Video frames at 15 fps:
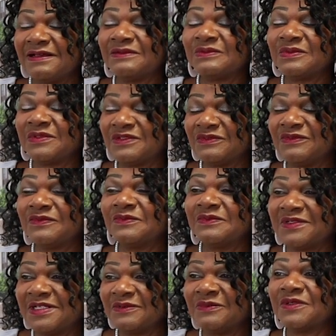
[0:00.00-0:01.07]
That was
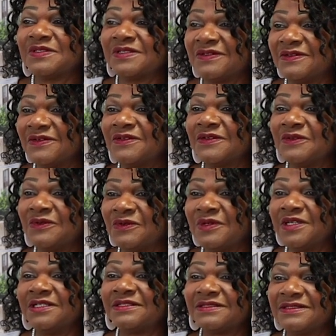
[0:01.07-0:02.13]
another
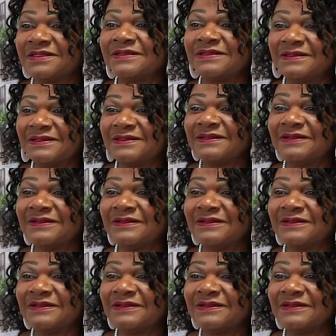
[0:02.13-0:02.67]
great.